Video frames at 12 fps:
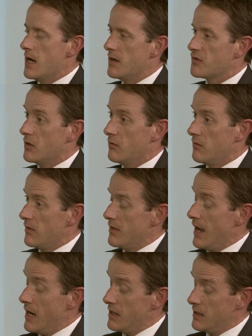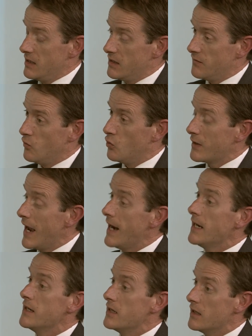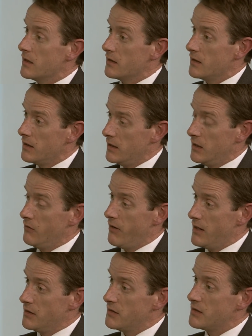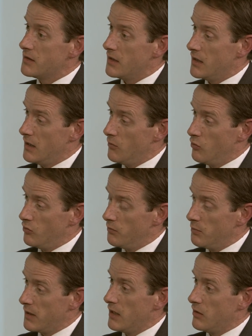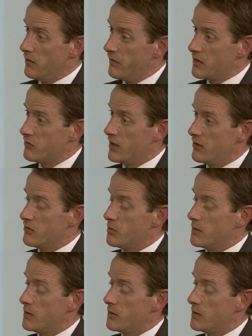So that is for calendar year ends, will begin on the 1st of January